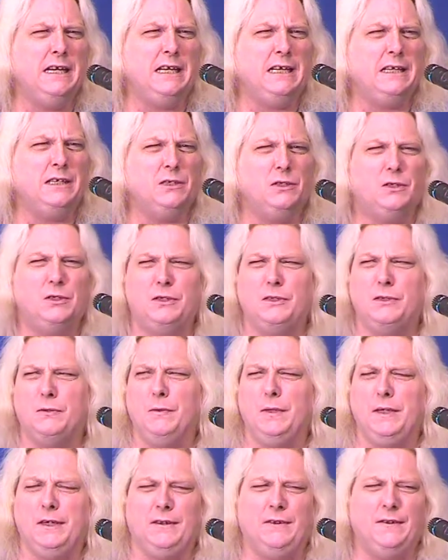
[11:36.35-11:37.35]
and they're
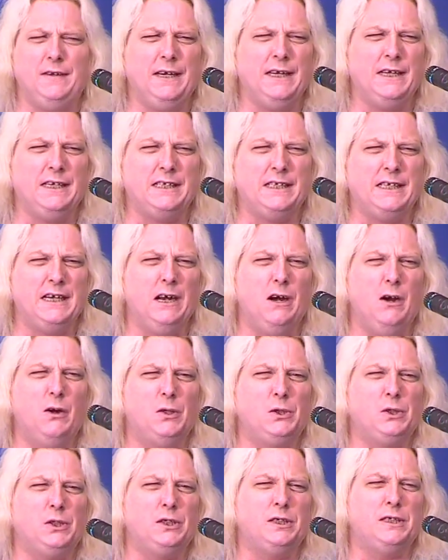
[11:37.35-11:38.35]
doing things that
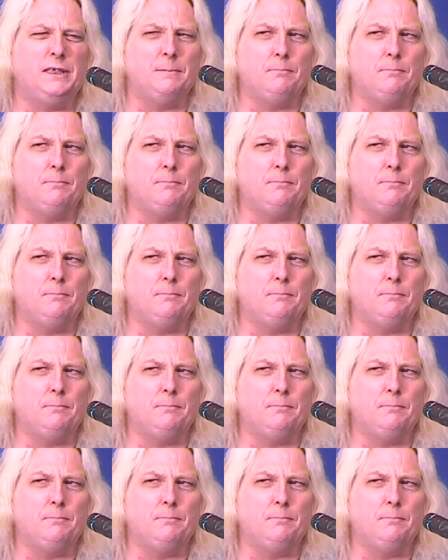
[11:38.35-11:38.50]
are just